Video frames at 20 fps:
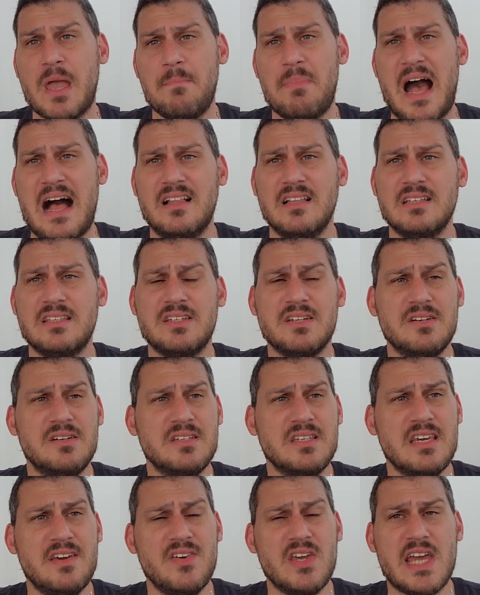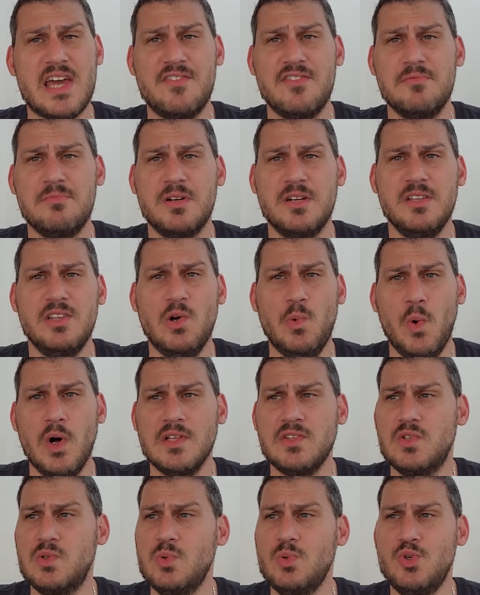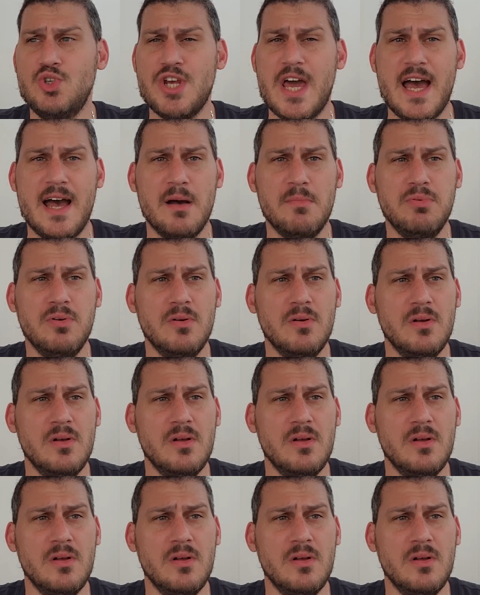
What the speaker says: Palantir is giving everybody the 1-2 jab.